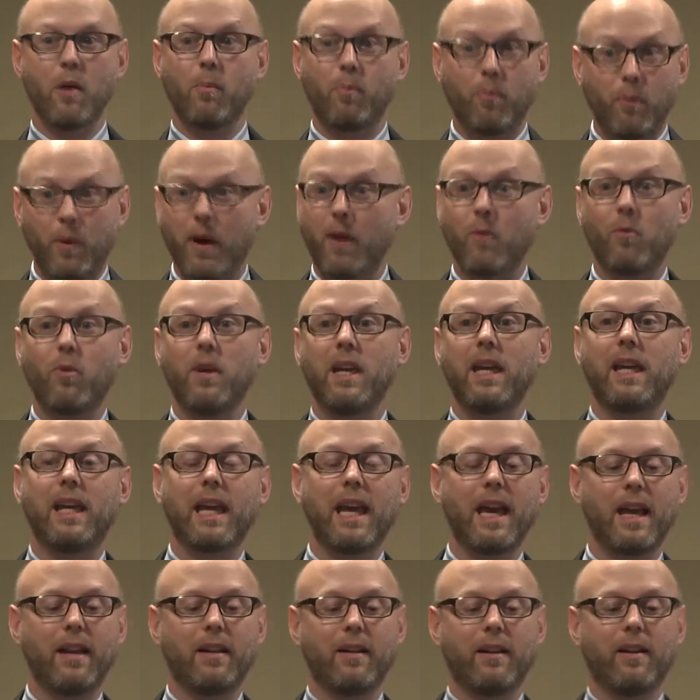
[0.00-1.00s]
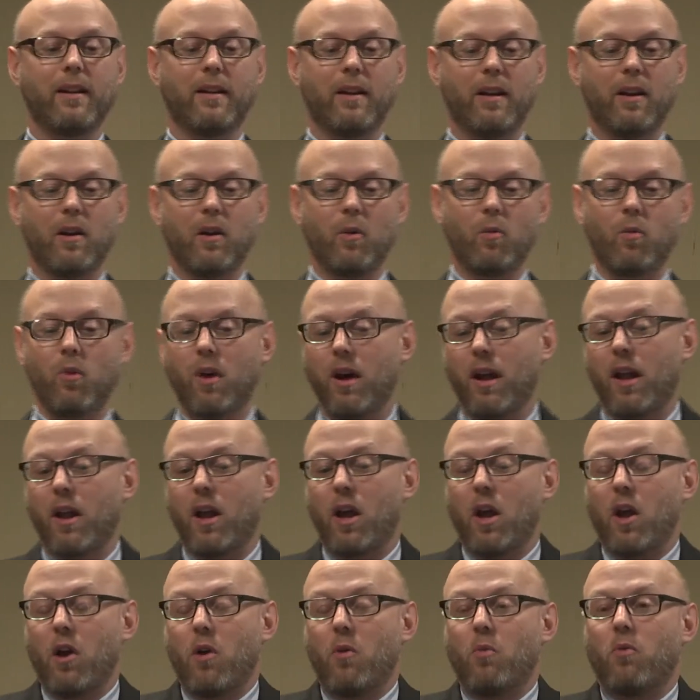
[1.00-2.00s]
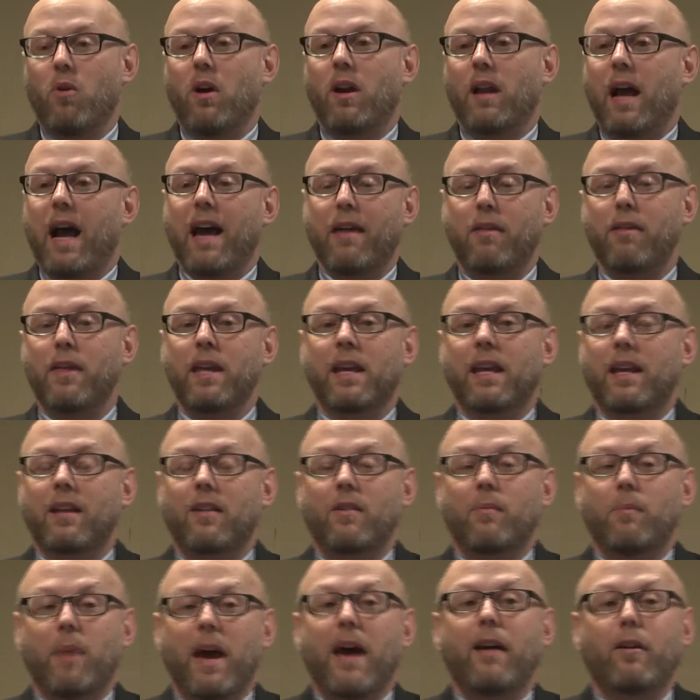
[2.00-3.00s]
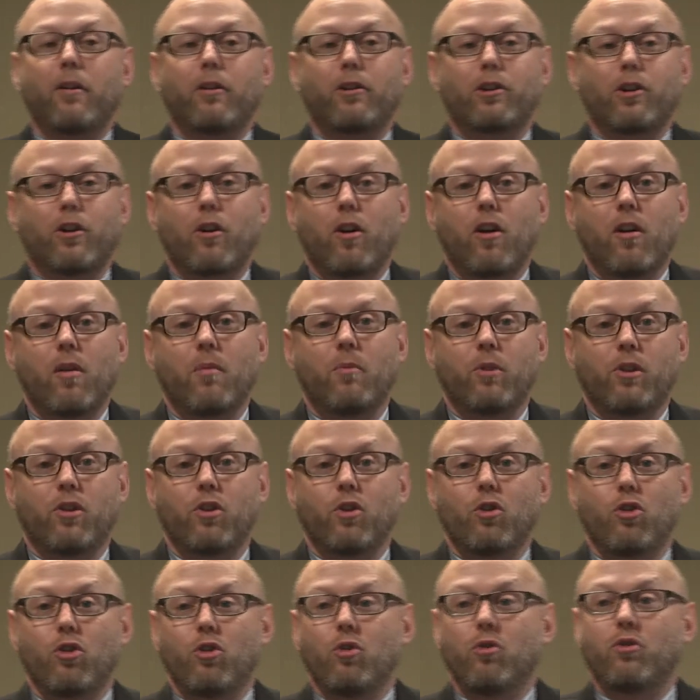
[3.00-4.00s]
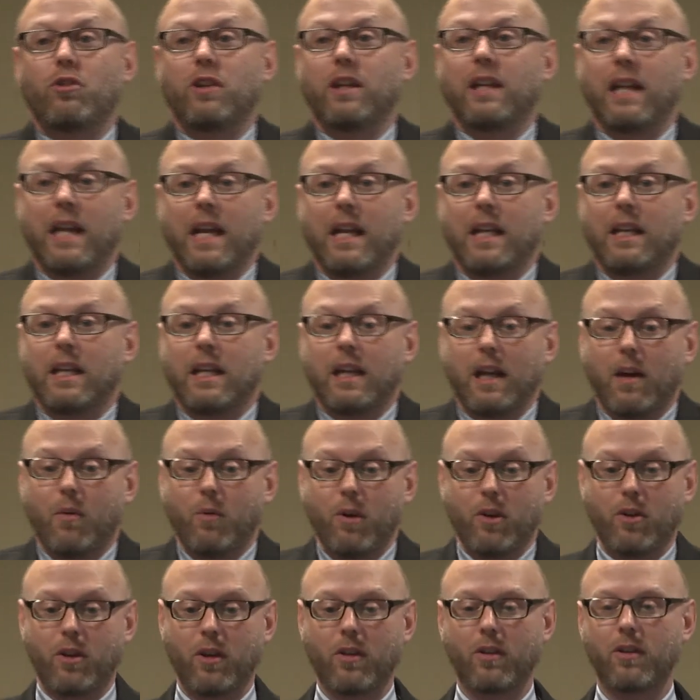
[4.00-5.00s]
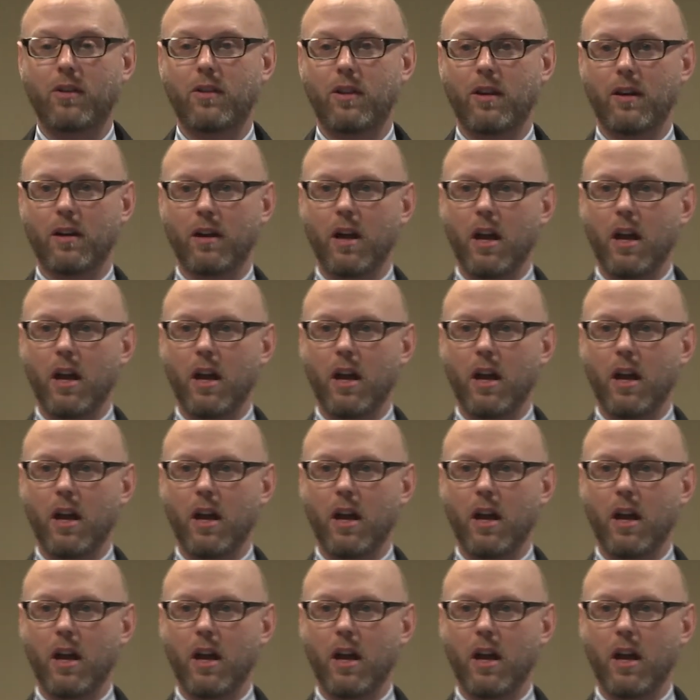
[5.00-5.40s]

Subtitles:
But we get what I think is a better term, which is used in India, which is the